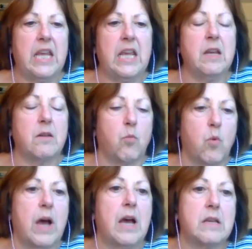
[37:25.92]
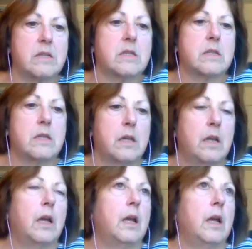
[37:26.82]
It was
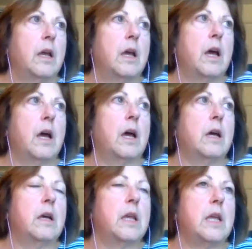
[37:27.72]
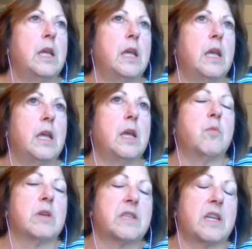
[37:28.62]
a
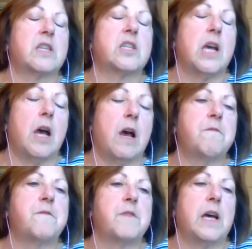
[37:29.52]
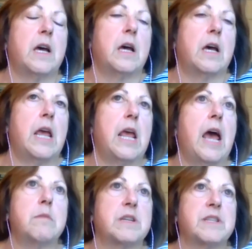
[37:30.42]
tough
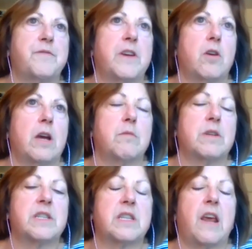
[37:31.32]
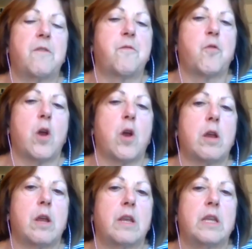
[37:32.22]
atmosphere, I would say, for
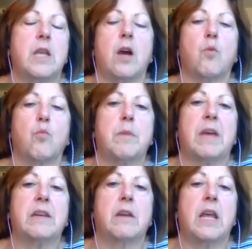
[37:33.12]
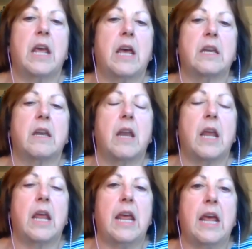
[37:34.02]
young women,
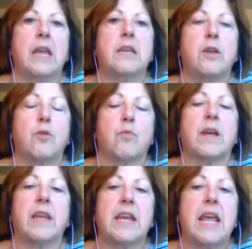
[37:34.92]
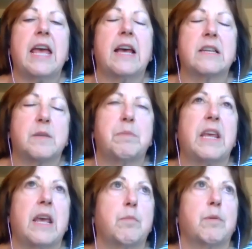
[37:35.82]
and you really had to
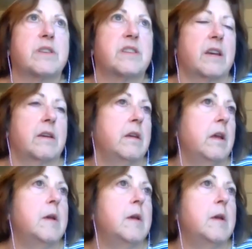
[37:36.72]
be able to